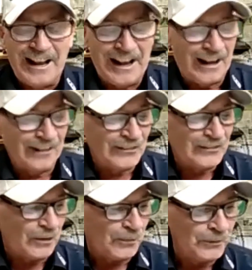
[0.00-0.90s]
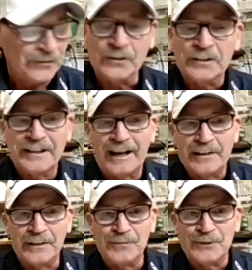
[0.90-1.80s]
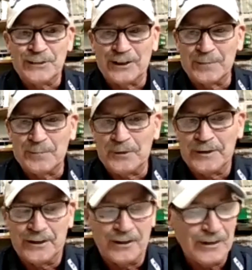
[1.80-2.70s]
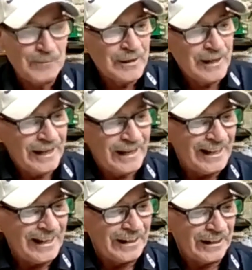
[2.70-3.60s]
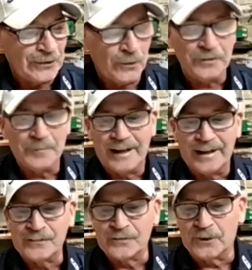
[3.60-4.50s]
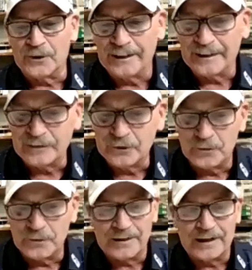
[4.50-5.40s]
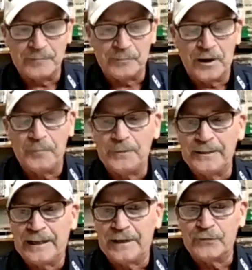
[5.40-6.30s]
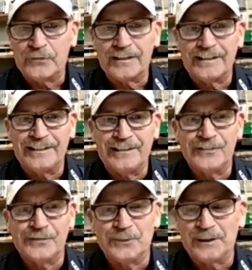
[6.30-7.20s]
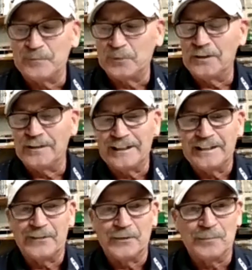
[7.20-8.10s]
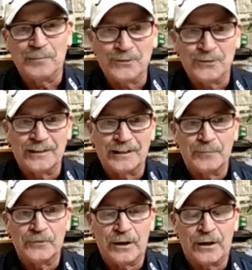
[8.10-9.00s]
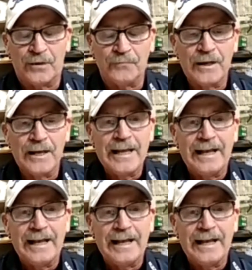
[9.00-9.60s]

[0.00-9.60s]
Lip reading: And so recently I interviewed Gary Player, and I told him that story, and I told him that I probably have studied his swing more than any other person than himself.